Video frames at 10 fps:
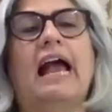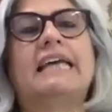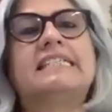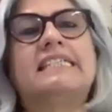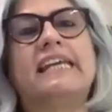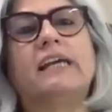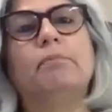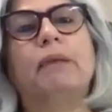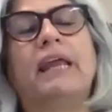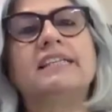has
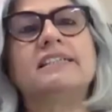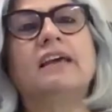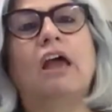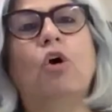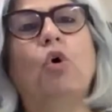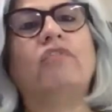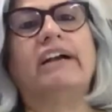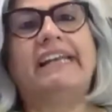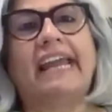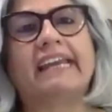taken place
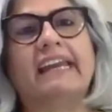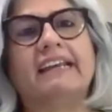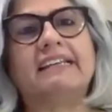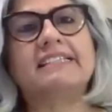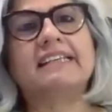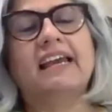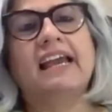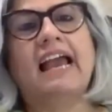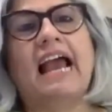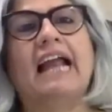over decades,
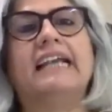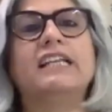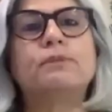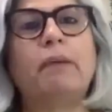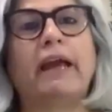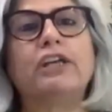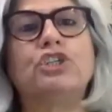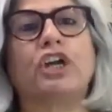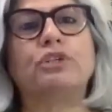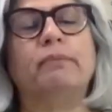and despite
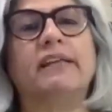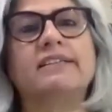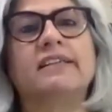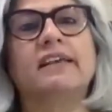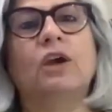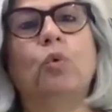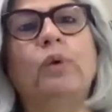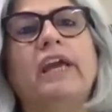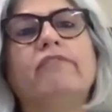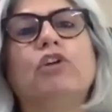judgments,
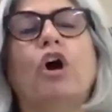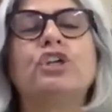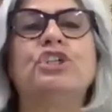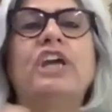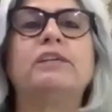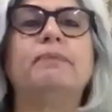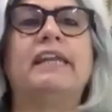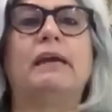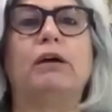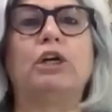we have not yet
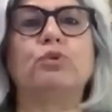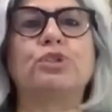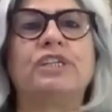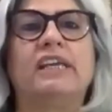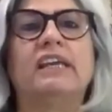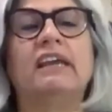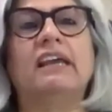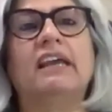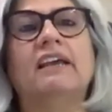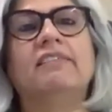been able to see
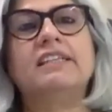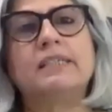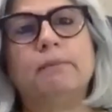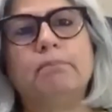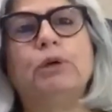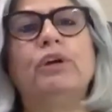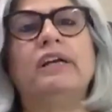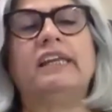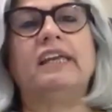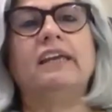this
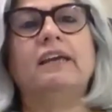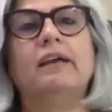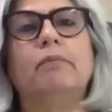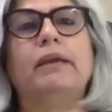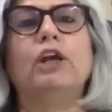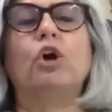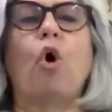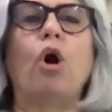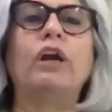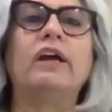impunity being
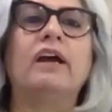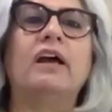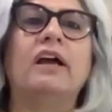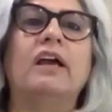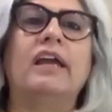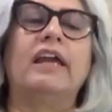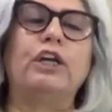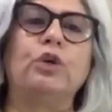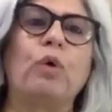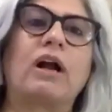called
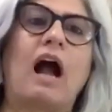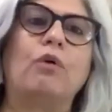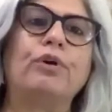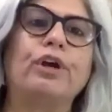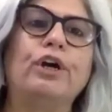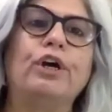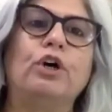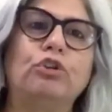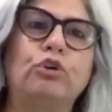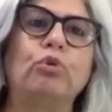into account
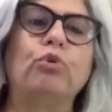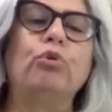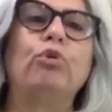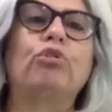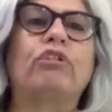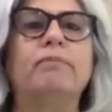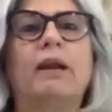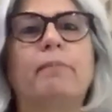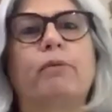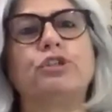through
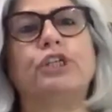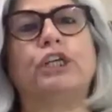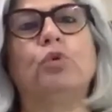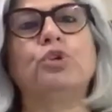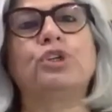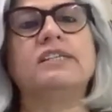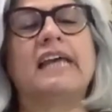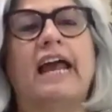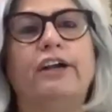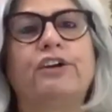criminal
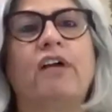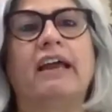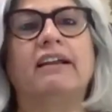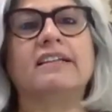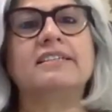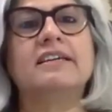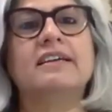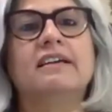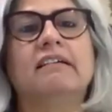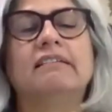prosecutions and trials.
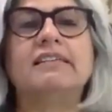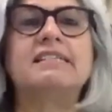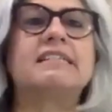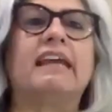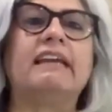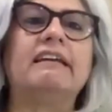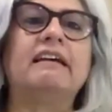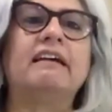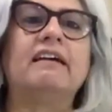The state